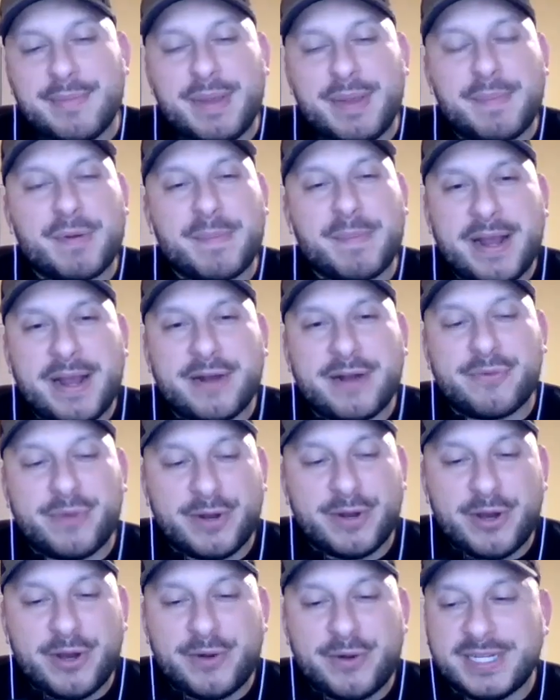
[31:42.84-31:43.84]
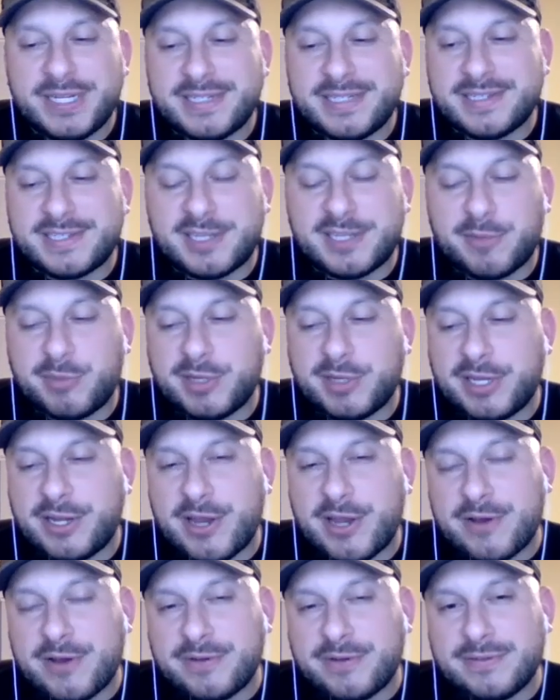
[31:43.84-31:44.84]
be prepared when going into something, you
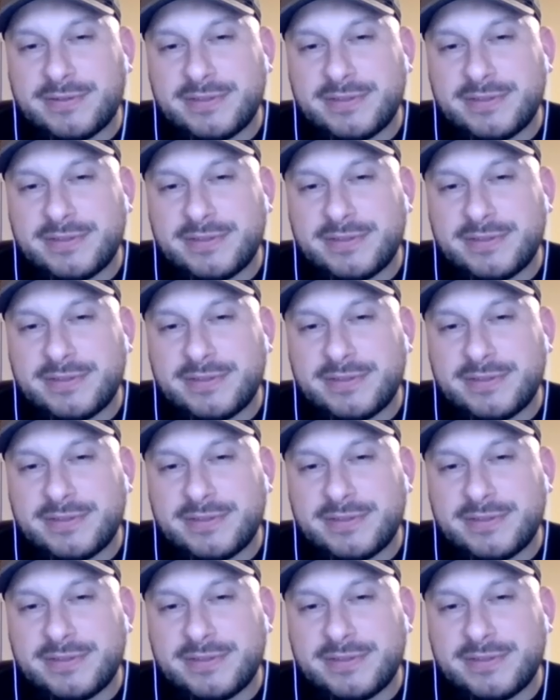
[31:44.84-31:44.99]
know?